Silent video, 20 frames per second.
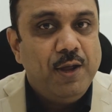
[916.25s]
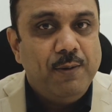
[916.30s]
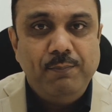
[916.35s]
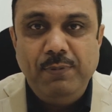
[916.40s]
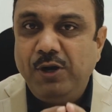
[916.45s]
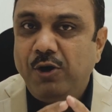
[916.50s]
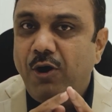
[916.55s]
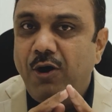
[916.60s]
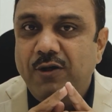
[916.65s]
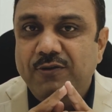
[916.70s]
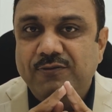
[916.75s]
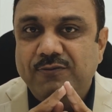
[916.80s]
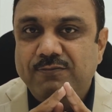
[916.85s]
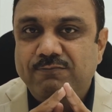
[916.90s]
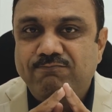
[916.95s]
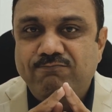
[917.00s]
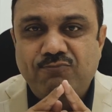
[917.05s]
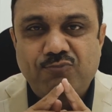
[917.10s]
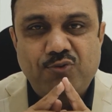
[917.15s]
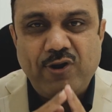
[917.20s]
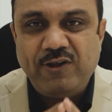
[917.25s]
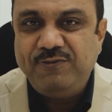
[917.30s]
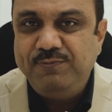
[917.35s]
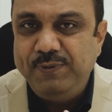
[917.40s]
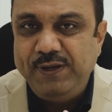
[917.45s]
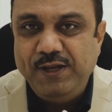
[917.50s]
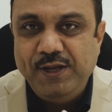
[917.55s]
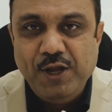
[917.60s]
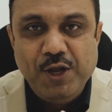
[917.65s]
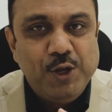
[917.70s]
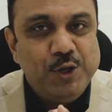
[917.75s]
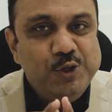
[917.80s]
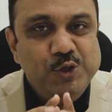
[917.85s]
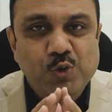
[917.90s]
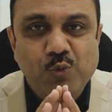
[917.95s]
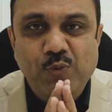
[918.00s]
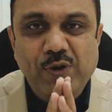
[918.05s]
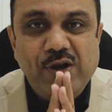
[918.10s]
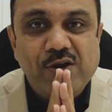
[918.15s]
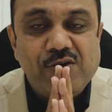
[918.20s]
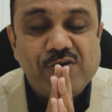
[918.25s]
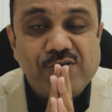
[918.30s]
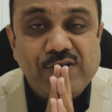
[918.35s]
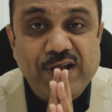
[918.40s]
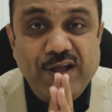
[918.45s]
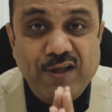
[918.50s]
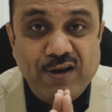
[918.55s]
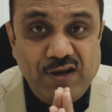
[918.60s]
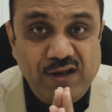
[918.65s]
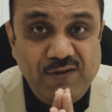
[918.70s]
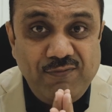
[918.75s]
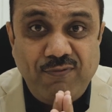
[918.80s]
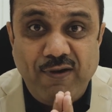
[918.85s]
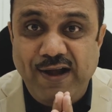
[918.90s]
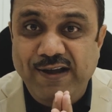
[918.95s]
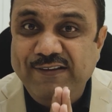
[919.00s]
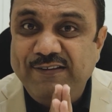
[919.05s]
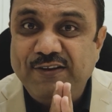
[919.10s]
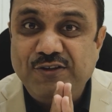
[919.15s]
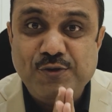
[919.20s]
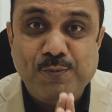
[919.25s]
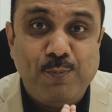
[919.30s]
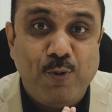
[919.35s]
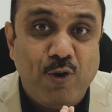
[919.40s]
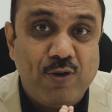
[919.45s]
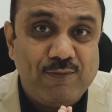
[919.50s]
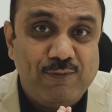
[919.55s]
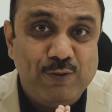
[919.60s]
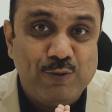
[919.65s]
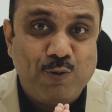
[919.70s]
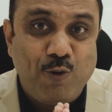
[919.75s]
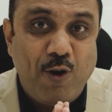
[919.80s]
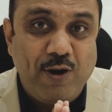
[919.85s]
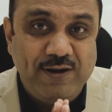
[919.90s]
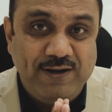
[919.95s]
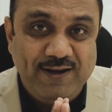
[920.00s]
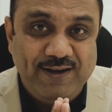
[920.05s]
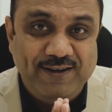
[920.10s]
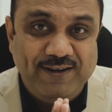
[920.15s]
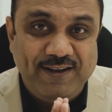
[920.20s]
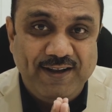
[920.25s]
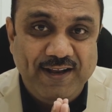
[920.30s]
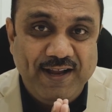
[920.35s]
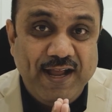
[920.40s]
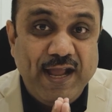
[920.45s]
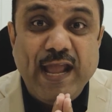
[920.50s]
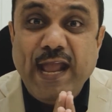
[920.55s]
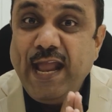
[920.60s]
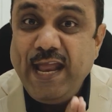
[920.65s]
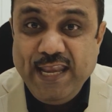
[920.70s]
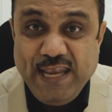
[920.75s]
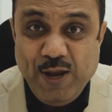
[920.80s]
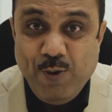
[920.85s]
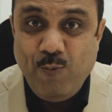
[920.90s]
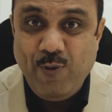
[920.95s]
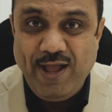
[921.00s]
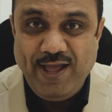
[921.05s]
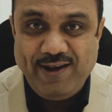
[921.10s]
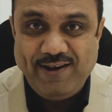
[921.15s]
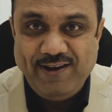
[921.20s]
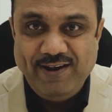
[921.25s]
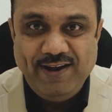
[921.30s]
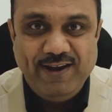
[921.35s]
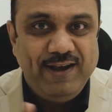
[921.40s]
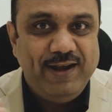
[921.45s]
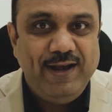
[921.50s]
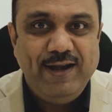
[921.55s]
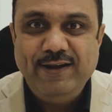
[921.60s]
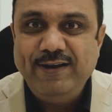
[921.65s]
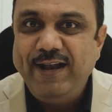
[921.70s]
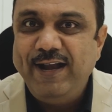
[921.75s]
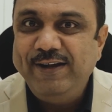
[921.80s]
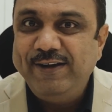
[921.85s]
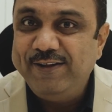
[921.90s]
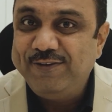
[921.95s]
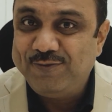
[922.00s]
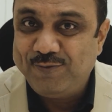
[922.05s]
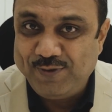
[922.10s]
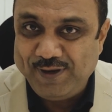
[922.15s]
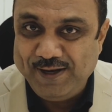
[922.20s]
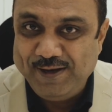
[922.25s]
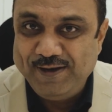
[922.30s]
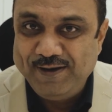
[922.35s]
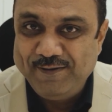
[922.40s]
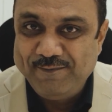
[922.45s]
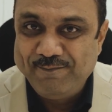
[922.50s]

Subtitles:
because trust me, you will rarely find such a powerful content anywhere in dentistry.